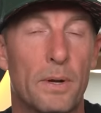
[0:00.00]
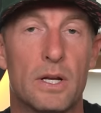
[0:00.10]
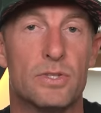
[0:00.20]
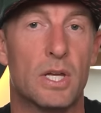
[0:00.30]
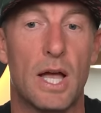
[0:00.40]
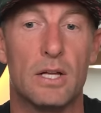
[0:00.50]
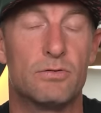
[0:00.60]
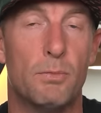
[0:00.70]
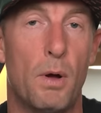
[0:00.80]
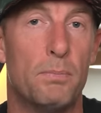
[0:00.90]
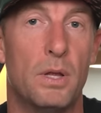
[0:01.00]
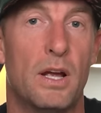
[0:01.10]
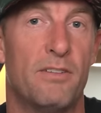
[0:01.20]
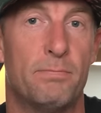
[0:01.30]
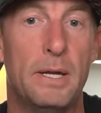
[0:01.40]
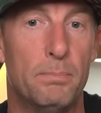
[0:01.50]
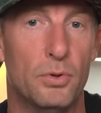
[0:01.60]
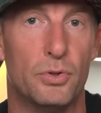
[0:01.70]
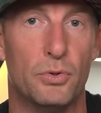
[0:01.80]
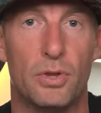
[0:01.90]
because the college football playoff
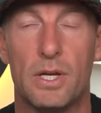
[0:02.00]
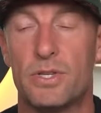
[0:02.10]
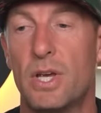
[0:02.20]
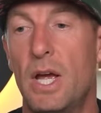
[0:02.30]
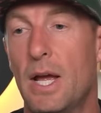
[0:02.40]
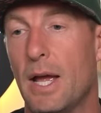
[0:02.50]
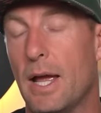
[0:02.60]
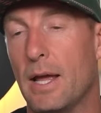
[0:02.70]
people do this